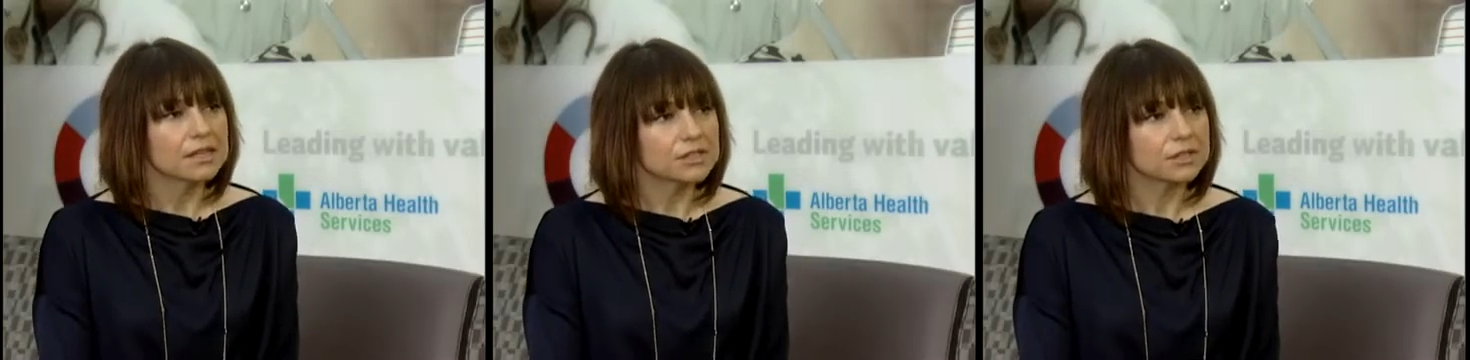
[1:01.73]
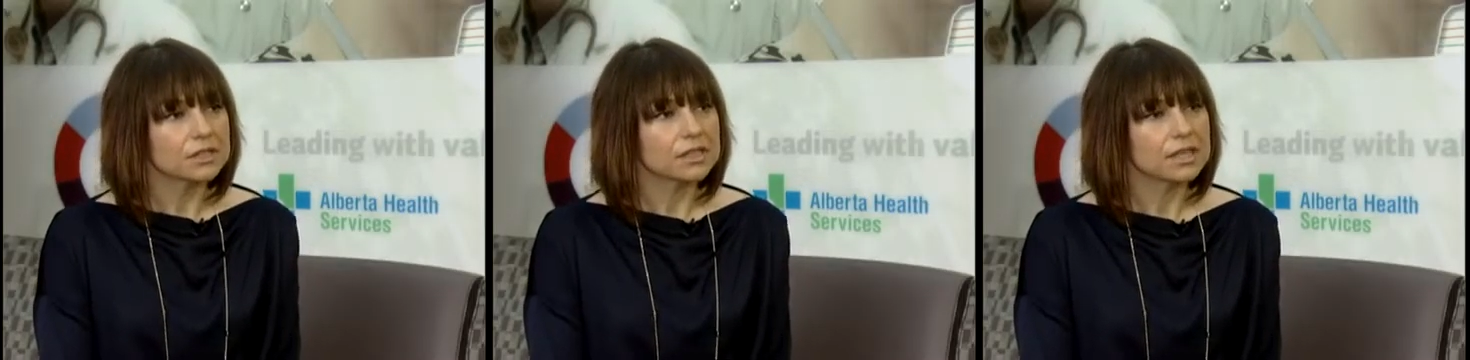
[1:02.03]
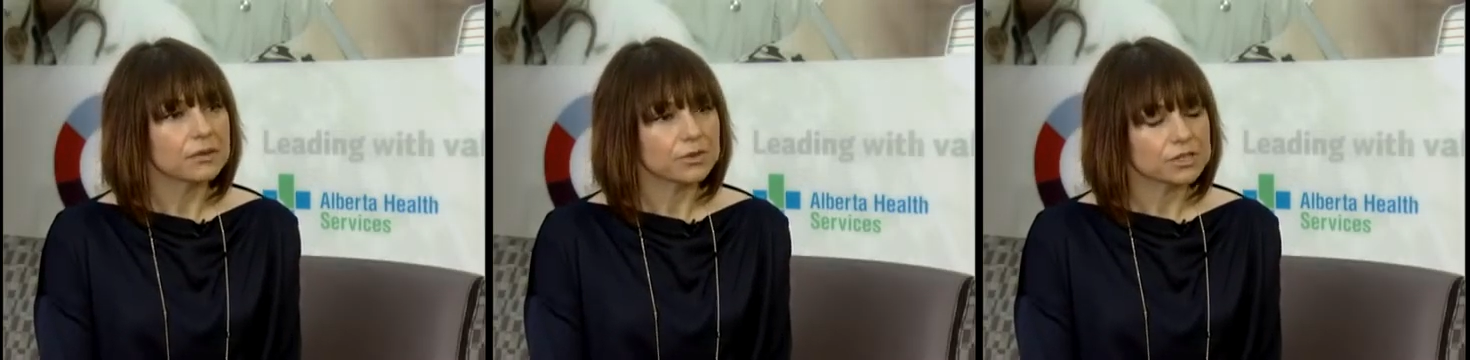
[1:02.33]

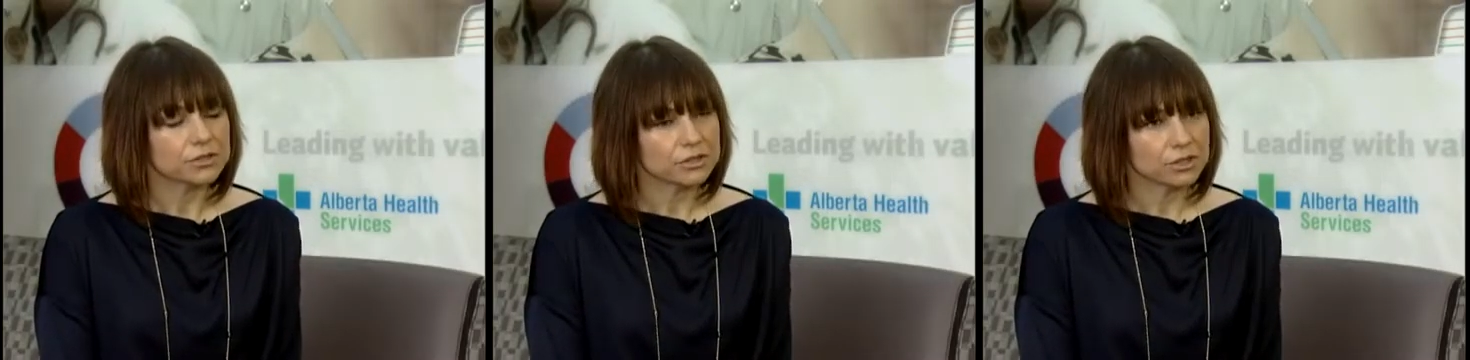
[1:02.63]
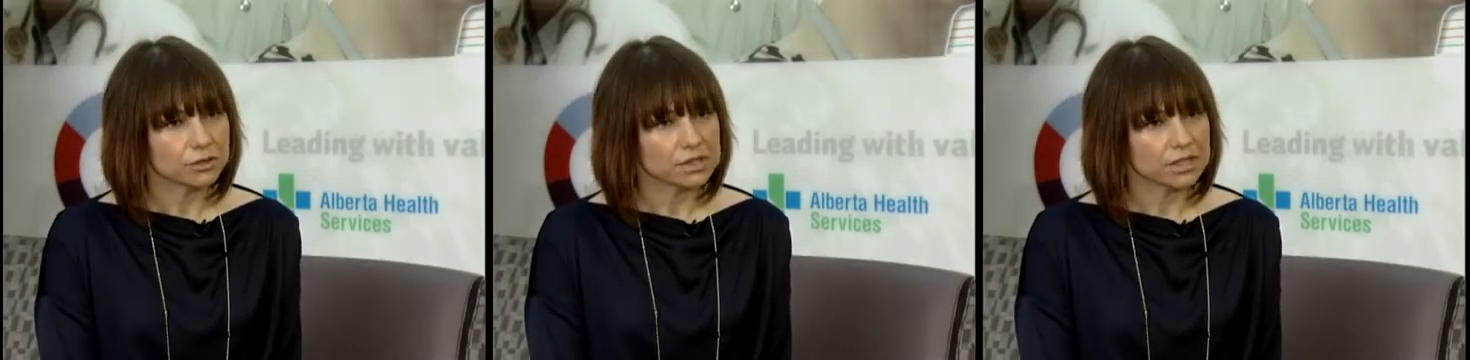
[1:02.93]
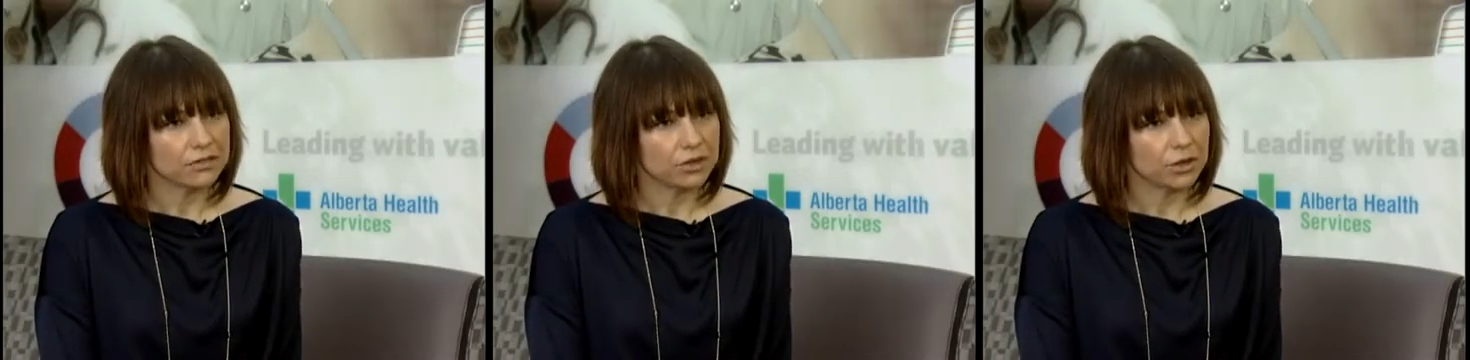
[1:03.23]
Certainly, research shows
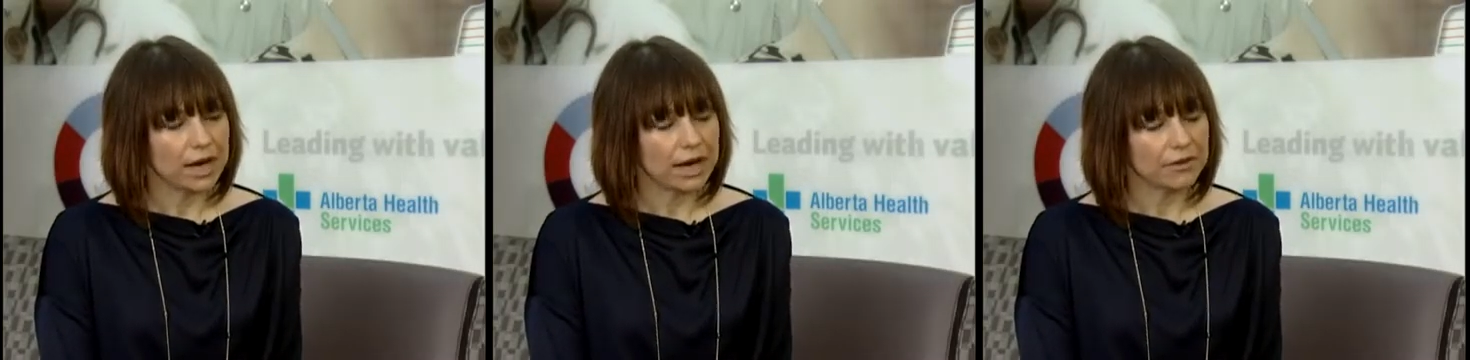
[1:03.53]
that if you